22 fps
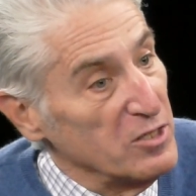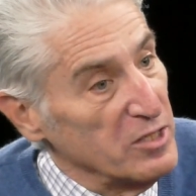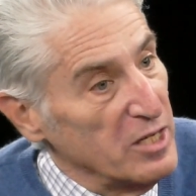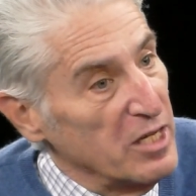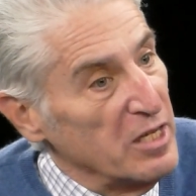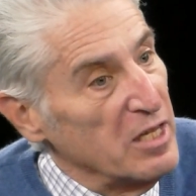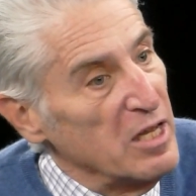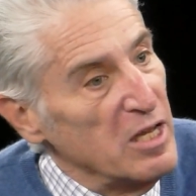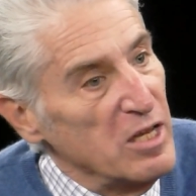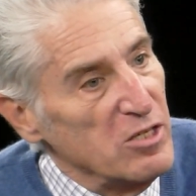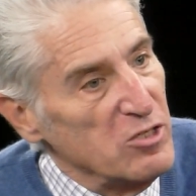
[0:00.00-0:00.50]

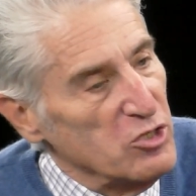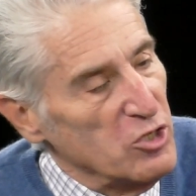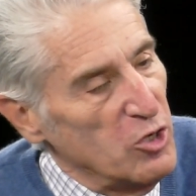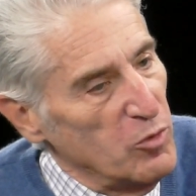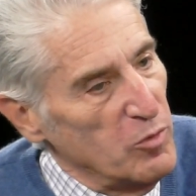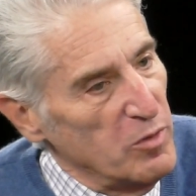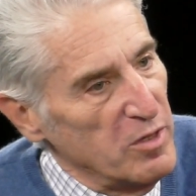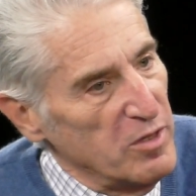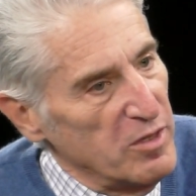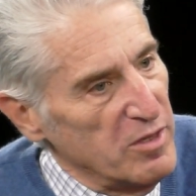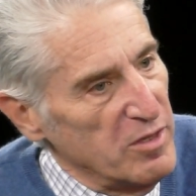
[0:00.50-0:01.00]
Okay,
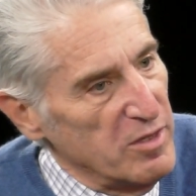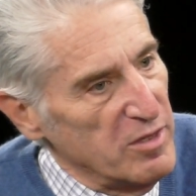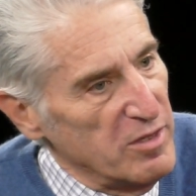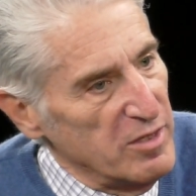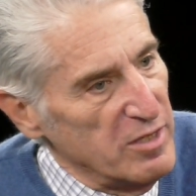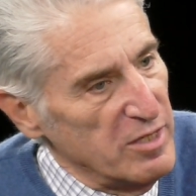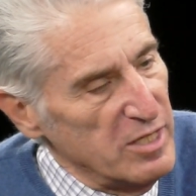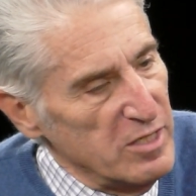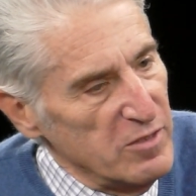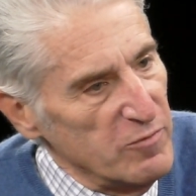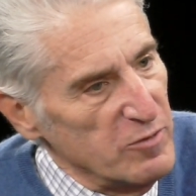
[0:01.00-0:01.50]
so
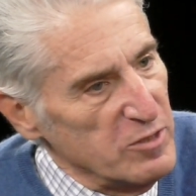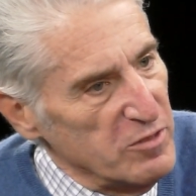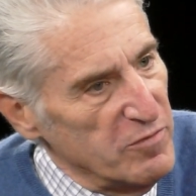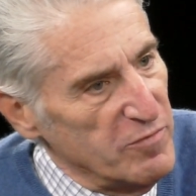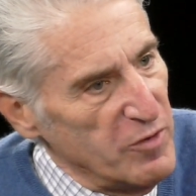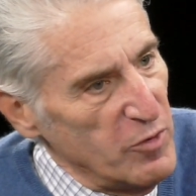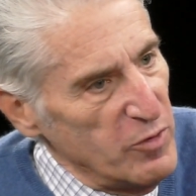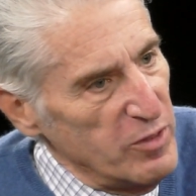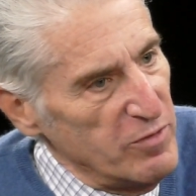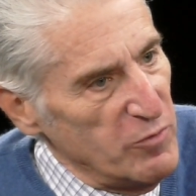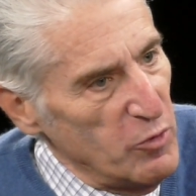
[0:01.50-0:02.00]
it was a
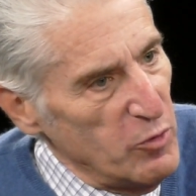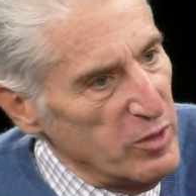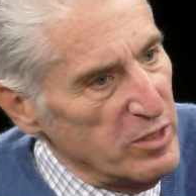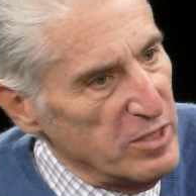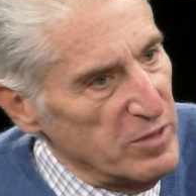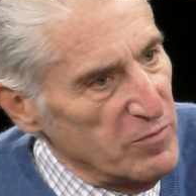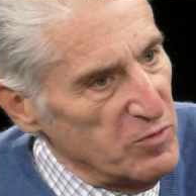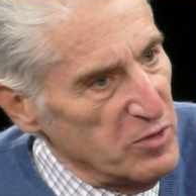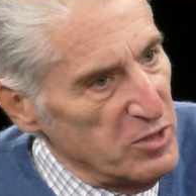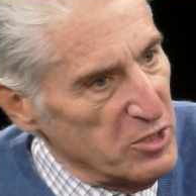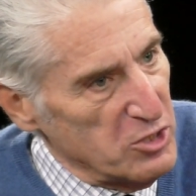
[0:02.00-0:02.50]
very very
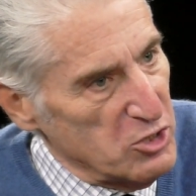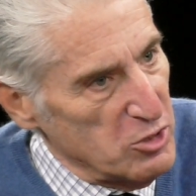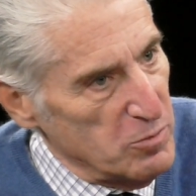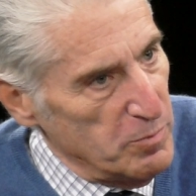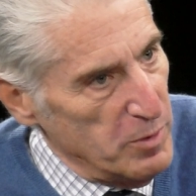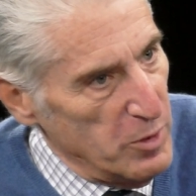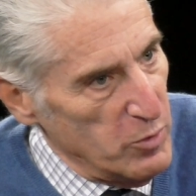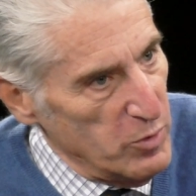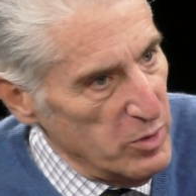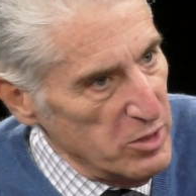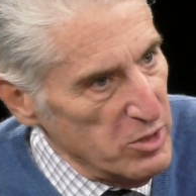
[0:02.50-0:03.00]
different
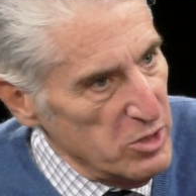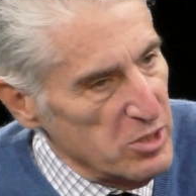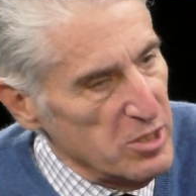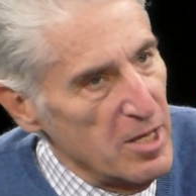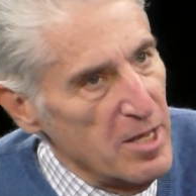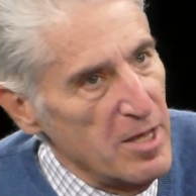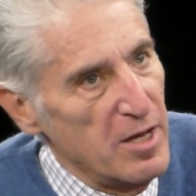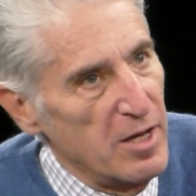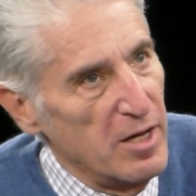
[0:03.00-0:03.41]
experience.